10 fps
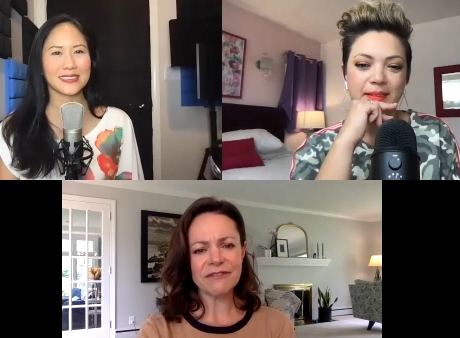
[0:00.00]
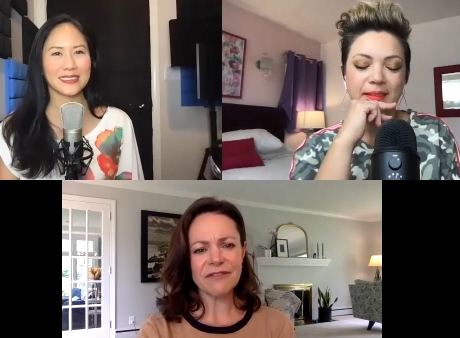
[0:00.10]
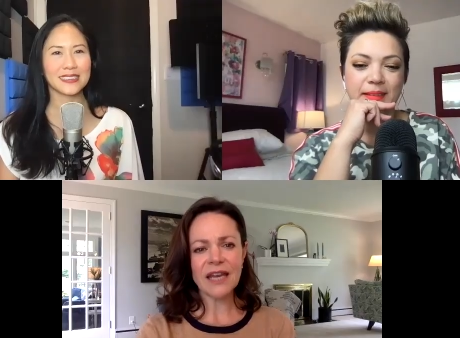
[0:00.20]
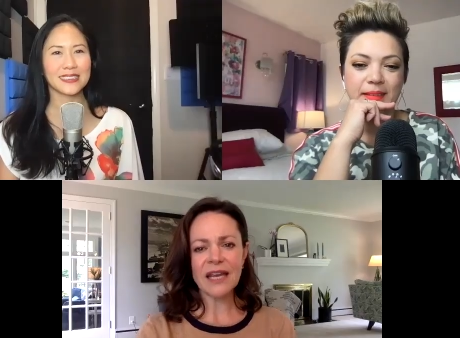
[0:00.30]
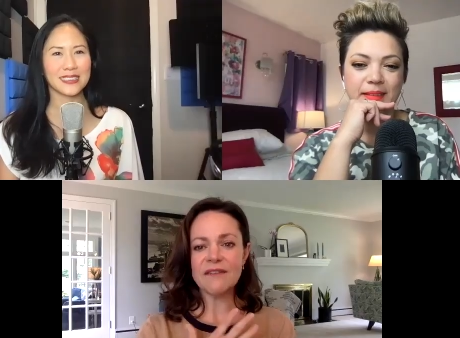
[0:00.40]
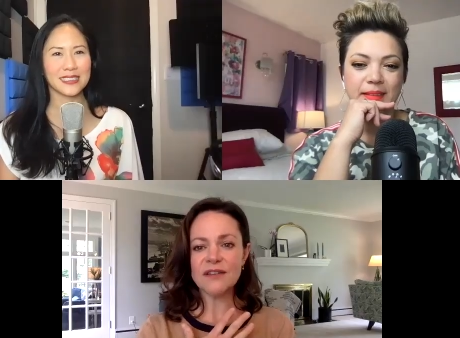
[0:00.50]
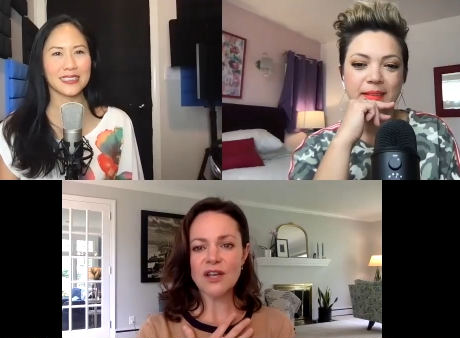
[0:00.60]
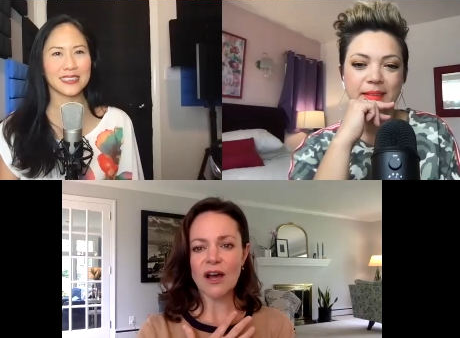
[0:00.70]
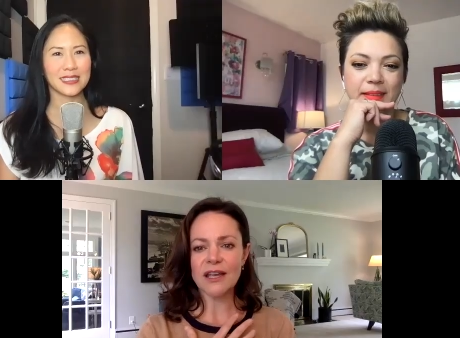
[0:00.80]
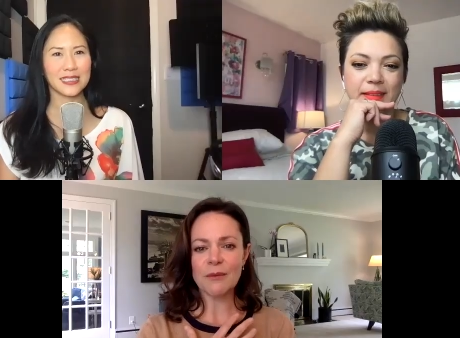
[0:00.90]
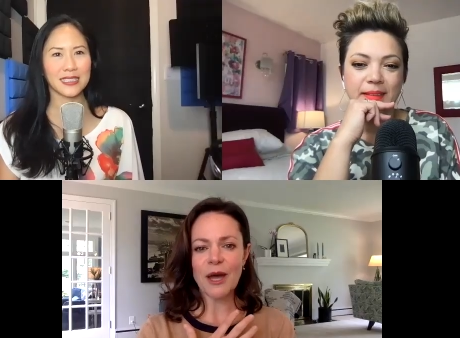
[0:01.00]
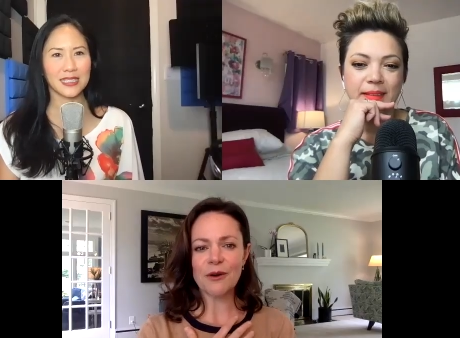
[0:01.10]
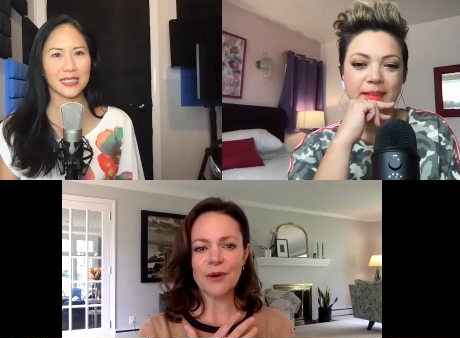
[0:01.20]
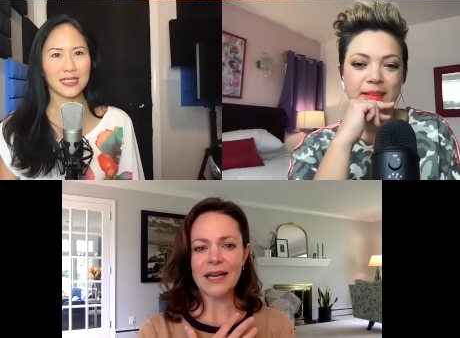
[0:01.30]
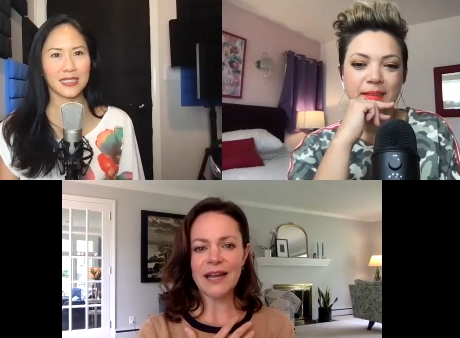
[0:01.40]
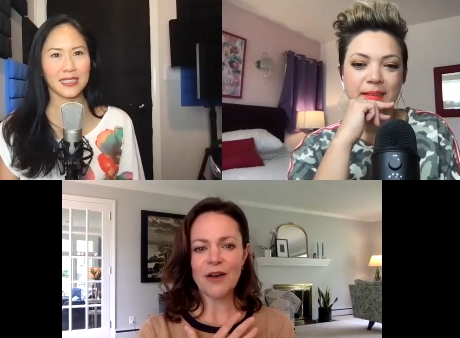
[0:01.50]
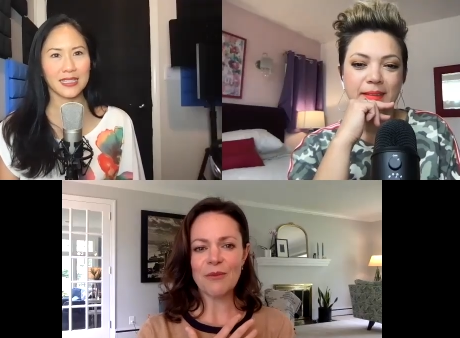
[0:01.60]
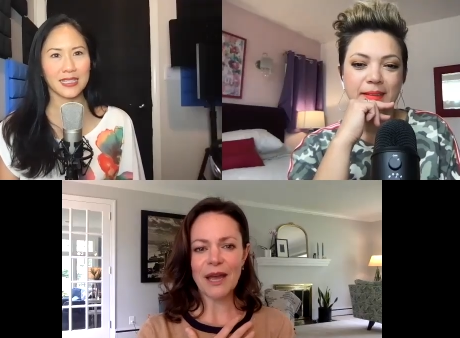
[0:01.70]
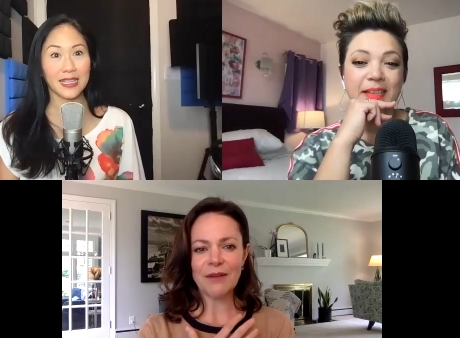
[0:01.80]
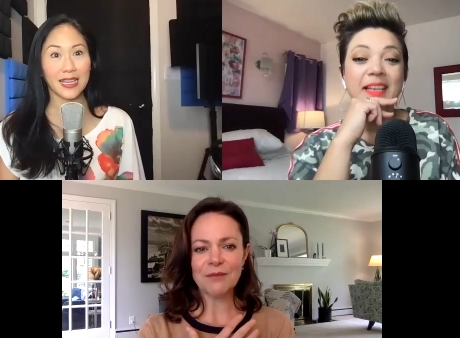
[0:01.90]
Speaker 1: and even talking about it right now,
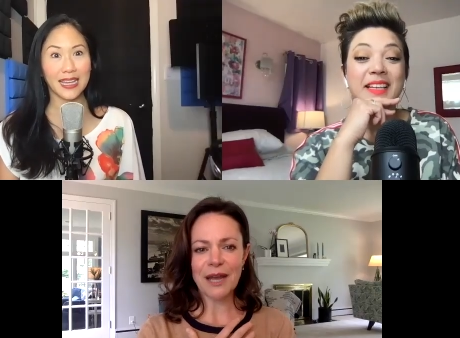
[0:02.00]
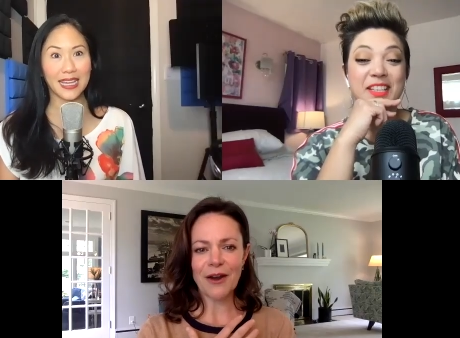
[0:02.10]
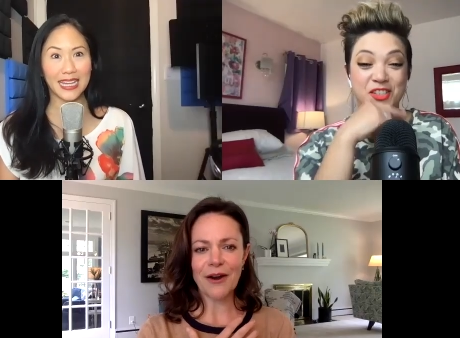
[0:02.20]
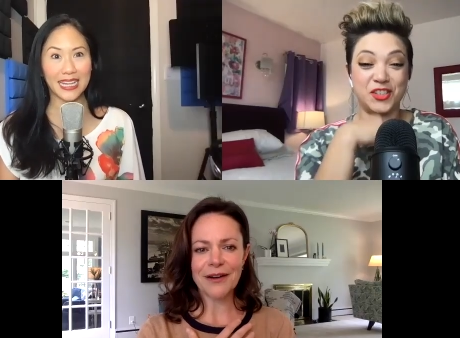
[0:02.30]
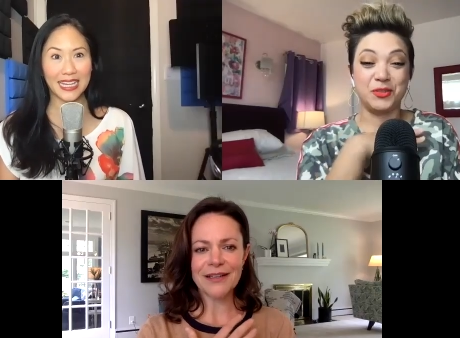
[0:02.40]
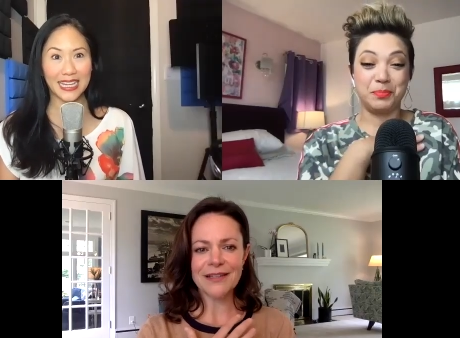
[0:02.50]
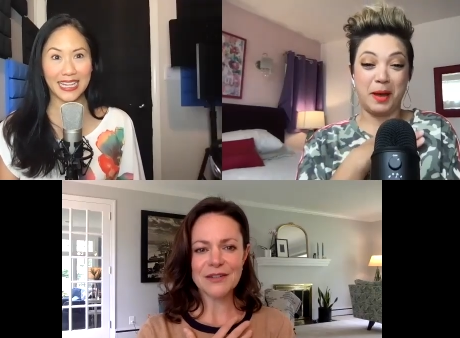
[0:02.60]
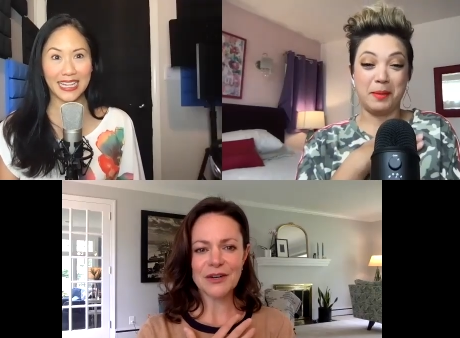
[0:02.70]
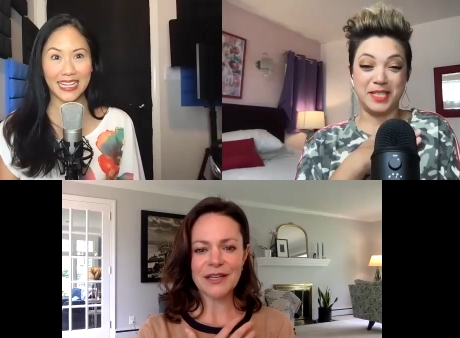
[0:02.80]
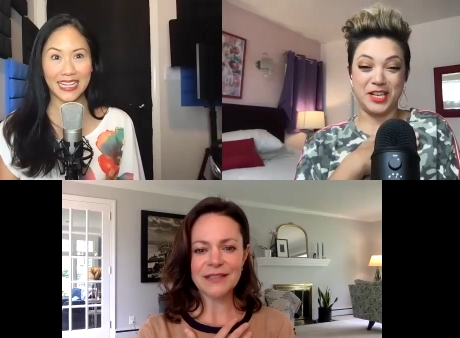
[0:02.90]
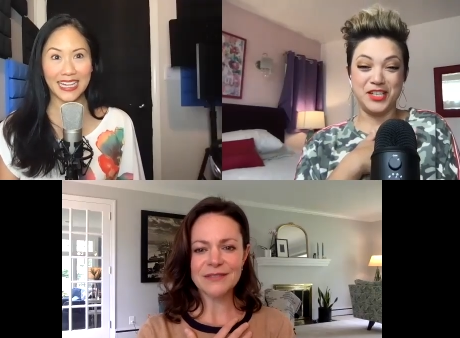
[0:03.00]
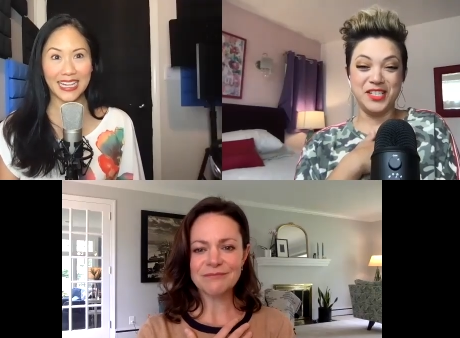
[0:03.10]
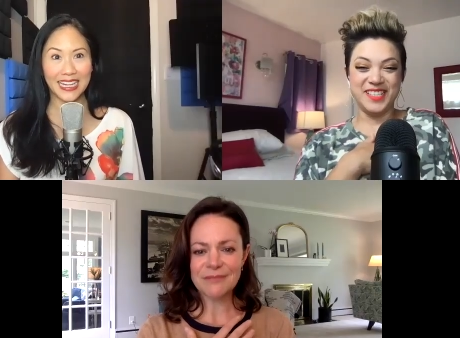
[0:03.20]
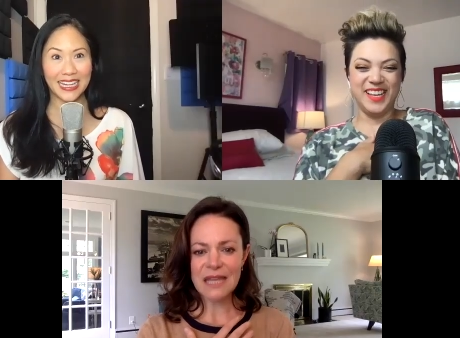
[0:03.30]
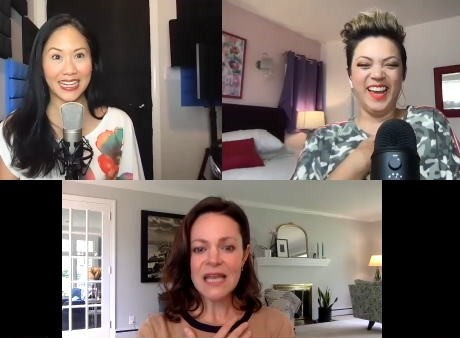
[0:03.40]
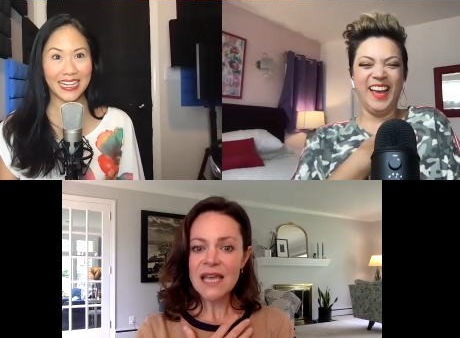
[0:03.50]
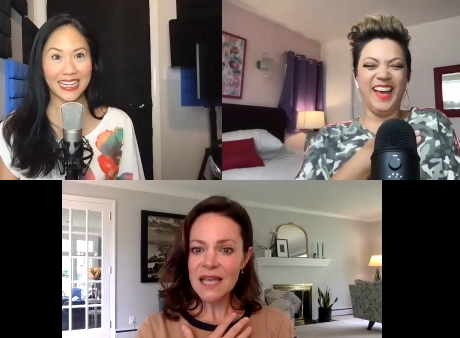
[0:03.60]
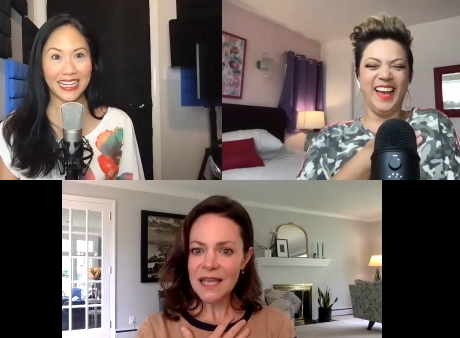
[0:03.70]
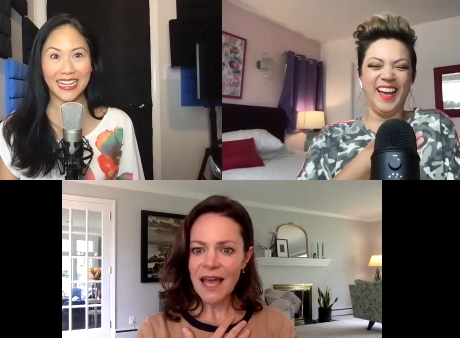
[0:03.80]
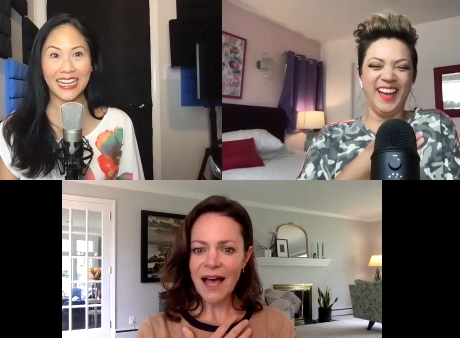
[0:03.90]
my my heart gets your
Speaker 2: palpitations.
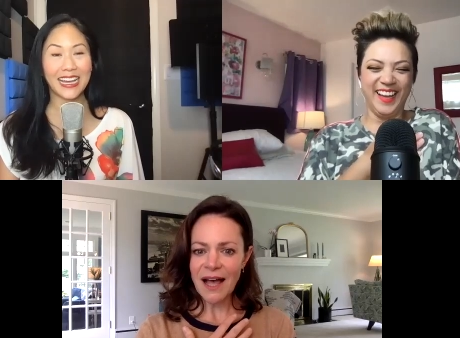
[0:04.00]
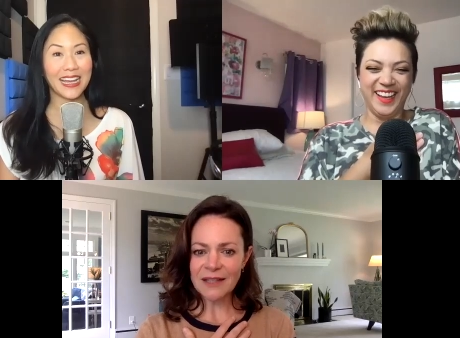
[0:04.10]
Speaker 1: Yeah,